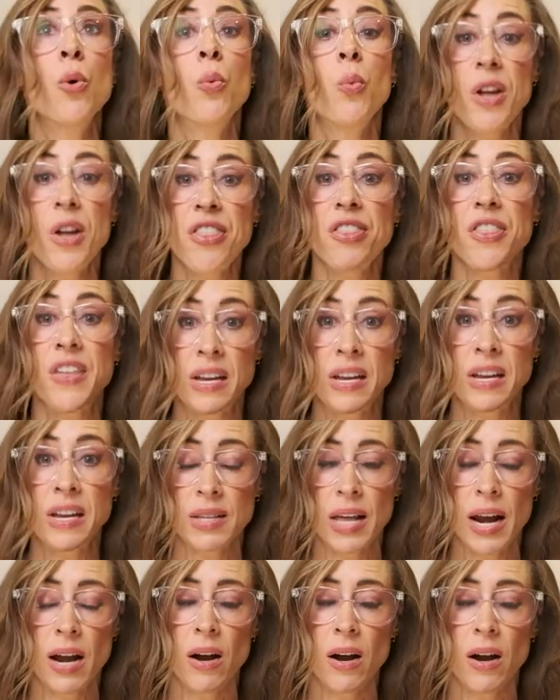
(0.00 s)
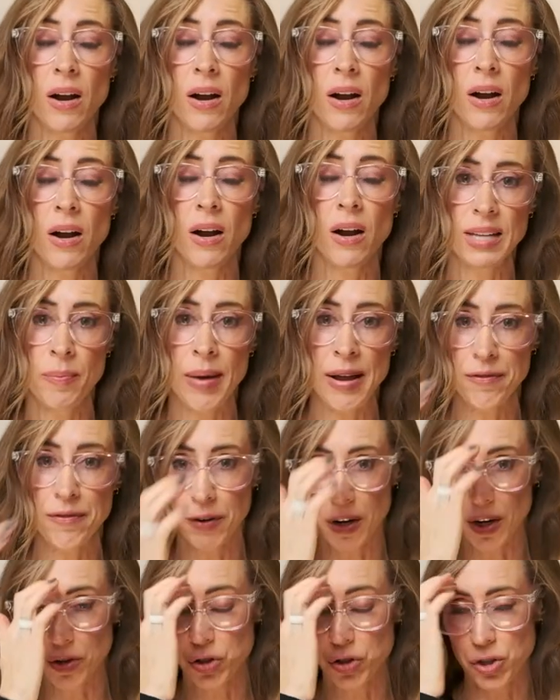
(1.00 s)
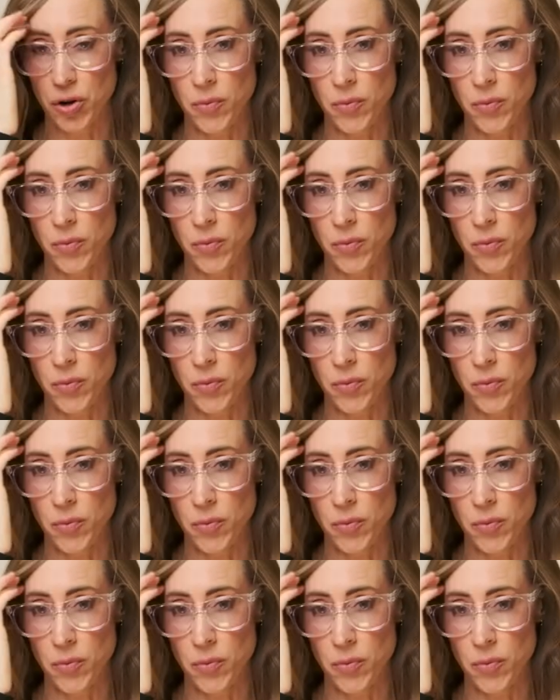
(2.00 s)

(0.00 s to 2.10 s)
with things that I always have in my fridge.